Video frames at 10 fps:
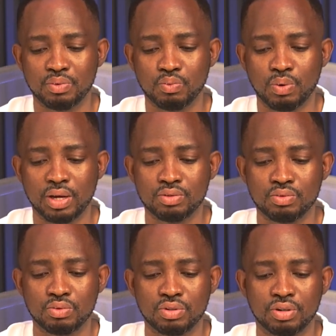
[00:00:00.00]
1,
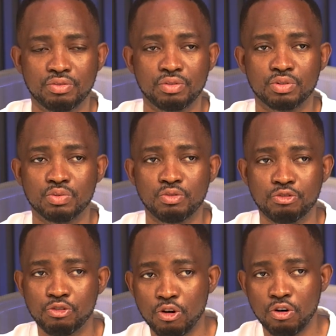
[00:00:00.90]
2, 3, 4. So
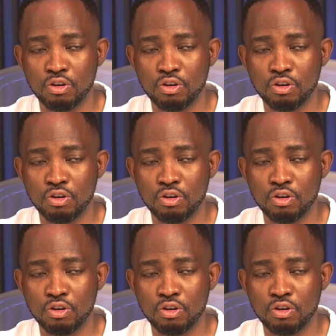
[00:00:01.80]
4